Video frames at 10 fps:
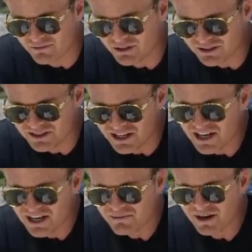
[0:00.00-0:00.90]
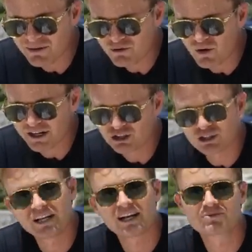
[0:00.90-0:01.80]
levels, but I'm quite
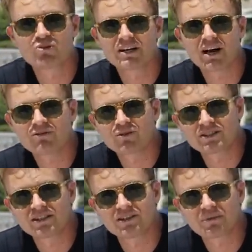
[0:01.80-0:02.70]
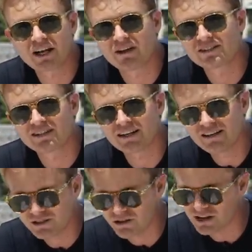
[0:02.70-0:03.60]
sure it has more downforce than the McLaren
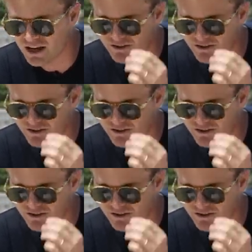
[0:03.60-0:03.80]
Senna, so it'll